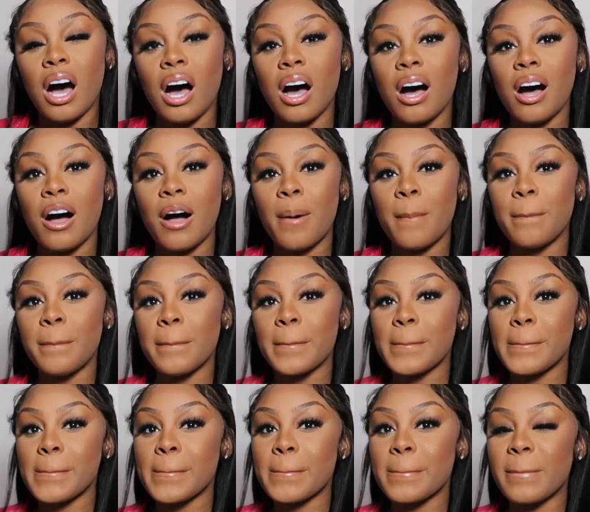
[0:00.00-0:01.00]

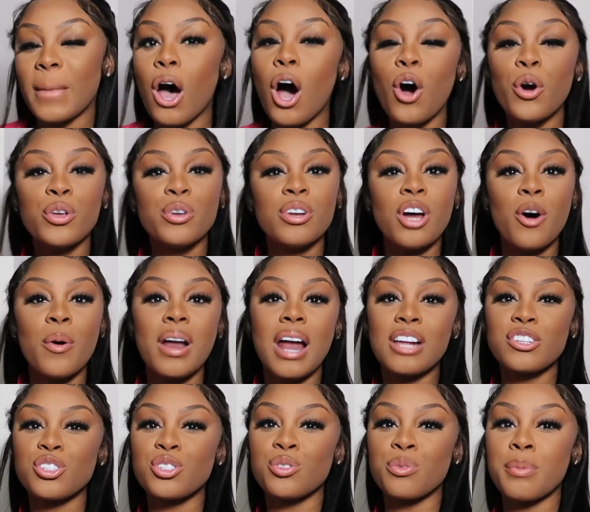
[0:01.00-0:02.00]
You know what?
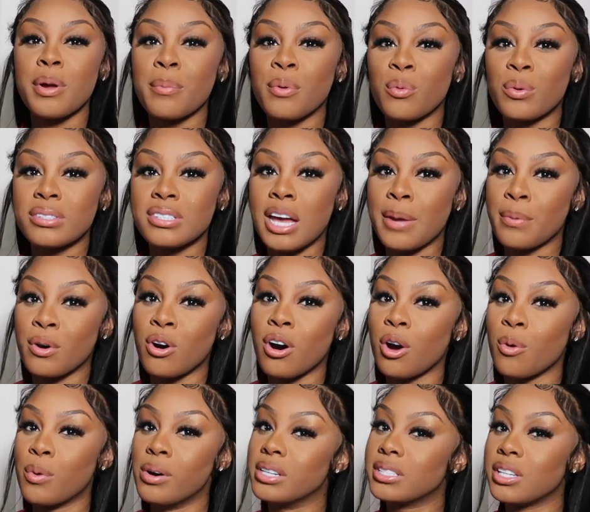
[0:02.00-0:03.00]
I just remember what type of
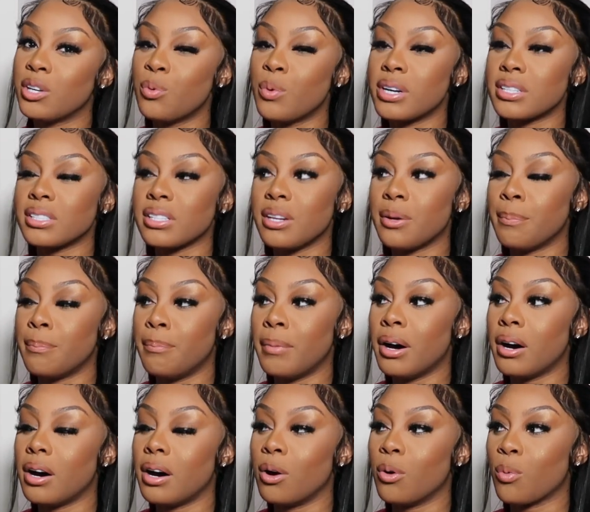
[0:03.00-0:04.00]
car it was. It wasn't
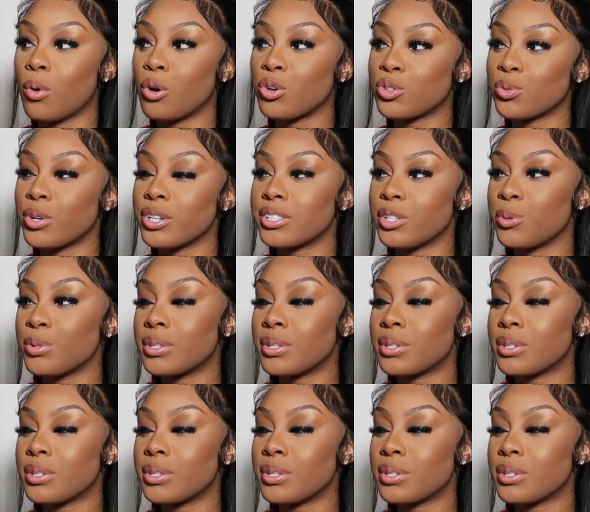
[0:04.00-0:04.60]
a Rolls Royce.